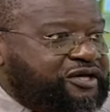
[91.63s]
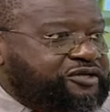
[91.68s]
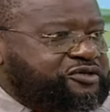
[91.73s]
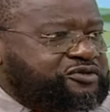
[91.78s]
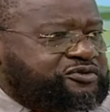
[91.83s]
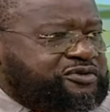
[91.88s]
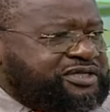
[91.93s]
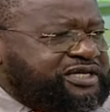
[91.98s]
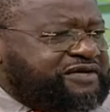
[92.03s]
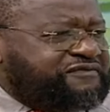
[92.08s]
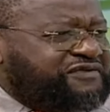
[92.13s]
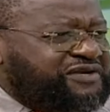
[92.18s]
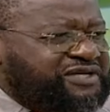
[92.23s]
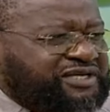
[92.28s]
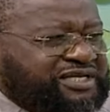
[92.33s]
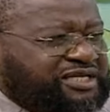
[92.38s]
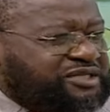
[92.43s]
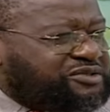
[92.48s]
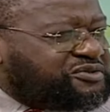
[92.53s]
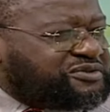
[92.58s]
you don't
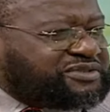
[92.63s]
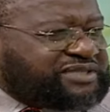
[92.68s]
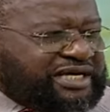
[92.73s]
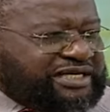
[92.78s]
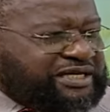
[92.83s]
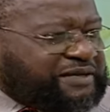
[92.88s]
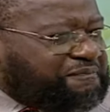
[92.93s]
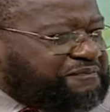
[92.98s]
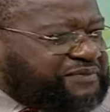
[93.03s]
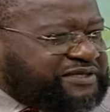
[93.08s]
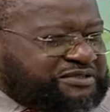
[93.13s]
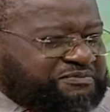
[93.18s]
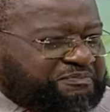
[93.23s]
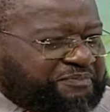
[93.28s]
even need to sign a peace